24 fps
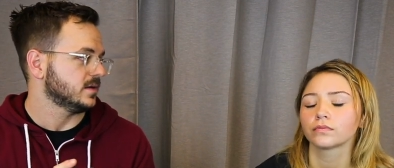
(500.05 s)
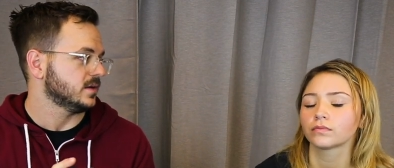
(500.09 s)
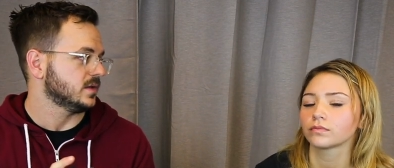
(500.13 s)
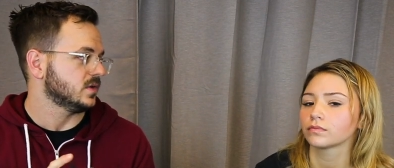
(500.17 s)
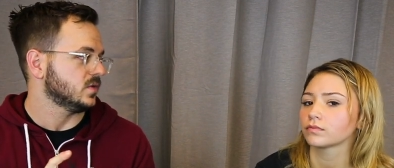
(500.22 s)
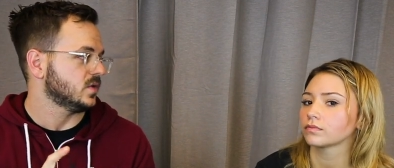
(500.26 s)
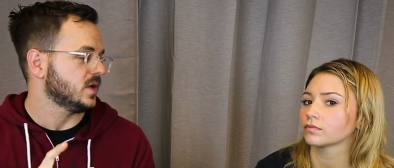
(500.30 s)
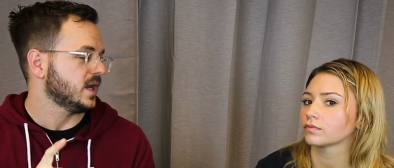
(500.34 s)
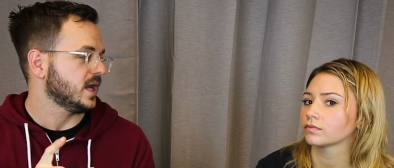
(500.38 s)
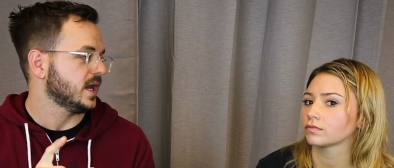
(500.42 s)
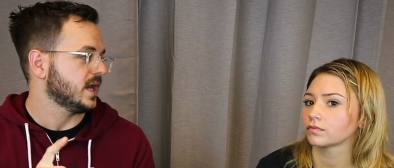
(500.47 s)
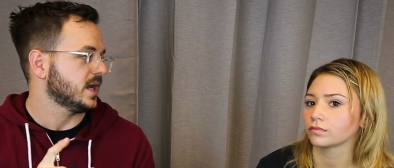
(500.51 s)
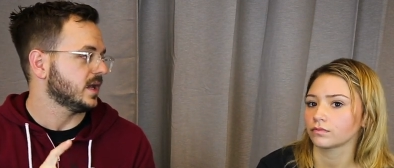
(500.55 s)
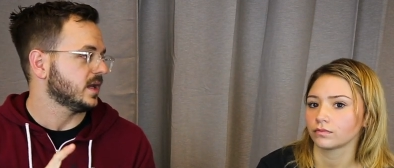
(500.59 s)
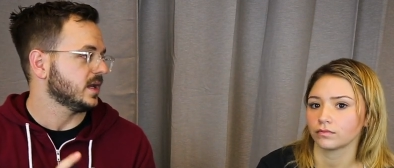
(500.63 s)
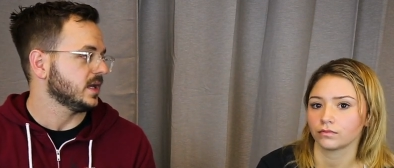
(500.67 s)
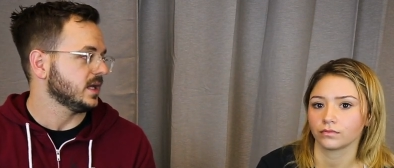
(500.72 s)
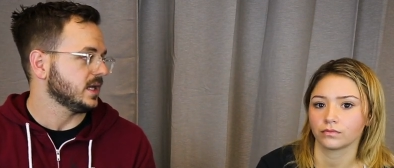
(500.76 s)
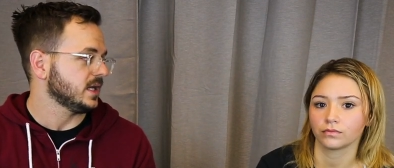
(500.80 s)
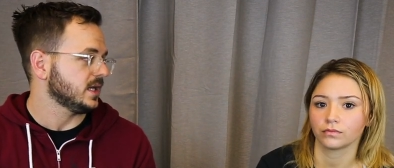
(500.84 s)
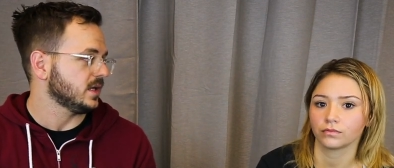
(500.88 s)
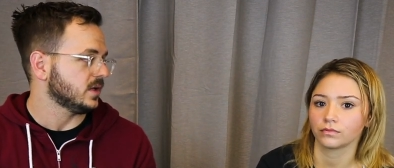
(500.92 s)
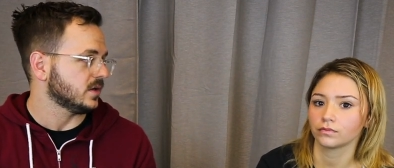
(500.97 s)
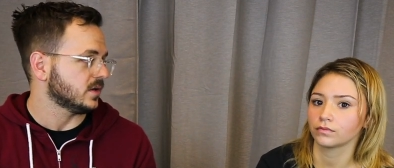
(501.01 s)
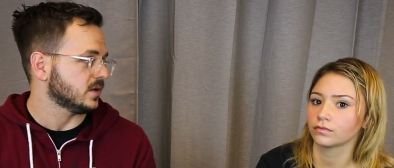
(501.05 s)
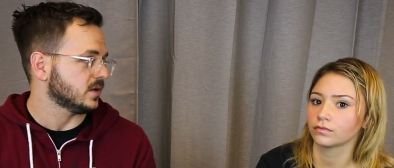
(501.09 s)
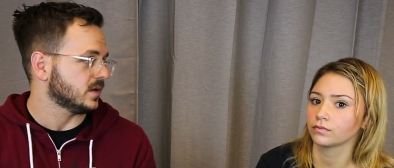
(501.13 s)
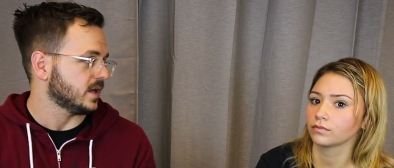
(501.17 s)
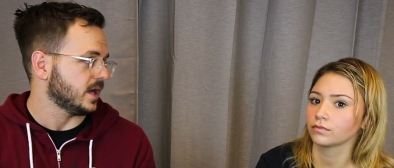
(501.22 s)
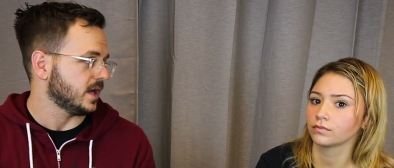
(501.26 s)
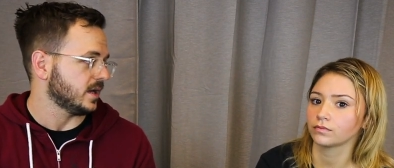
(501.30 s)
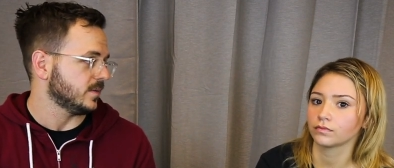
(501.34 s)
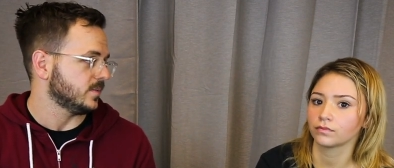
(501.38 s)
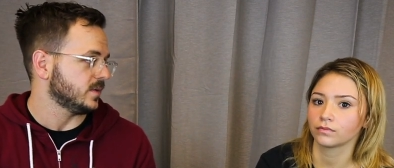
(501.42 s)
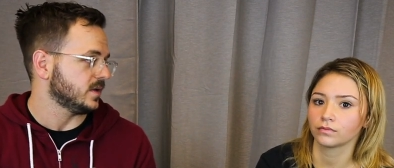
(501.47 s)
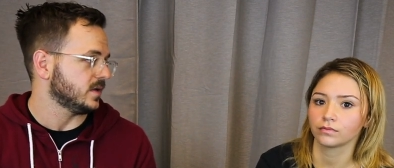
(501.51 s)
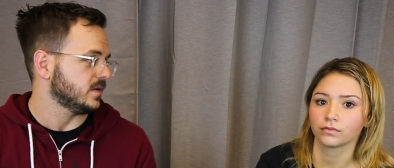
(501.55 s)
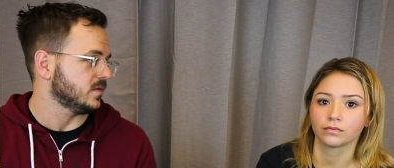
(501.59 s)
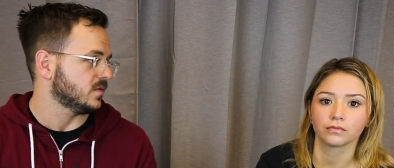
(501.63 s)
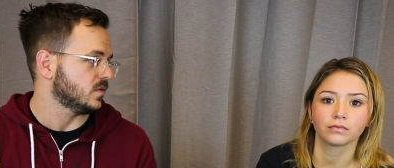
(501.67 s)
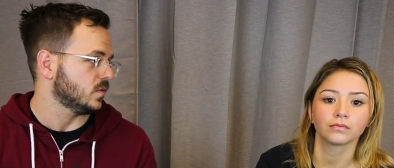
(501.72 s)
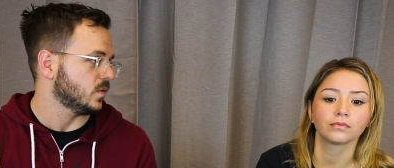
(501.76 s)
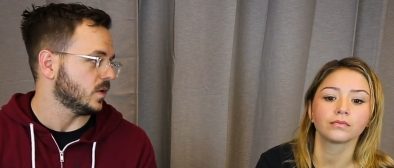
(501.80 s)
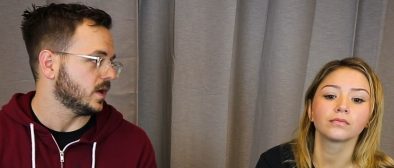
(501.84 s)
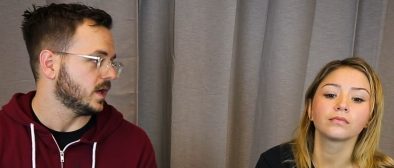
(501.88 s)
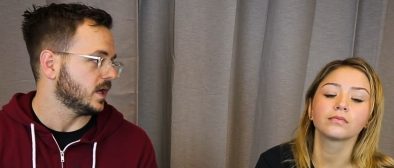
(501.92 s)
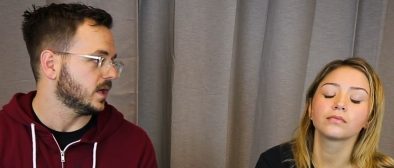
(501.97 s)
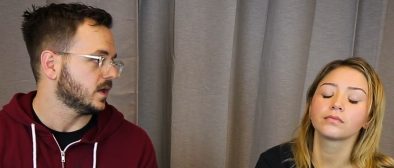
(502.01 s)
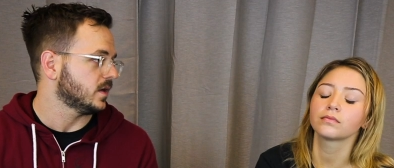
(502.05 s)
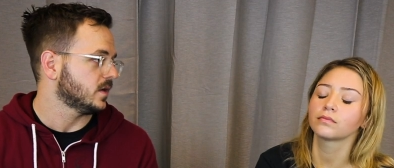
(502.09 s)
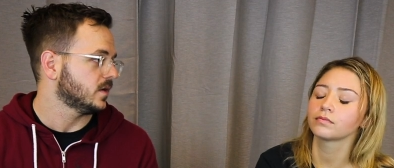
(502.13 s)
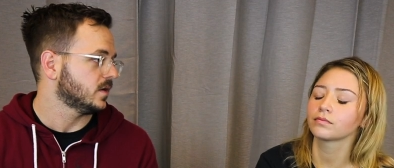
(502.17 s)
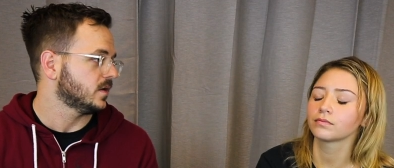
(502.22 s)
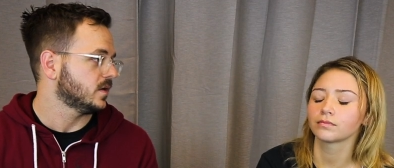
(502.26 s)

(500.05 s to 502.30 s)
Speaker 1: You can't eat your diabetes away.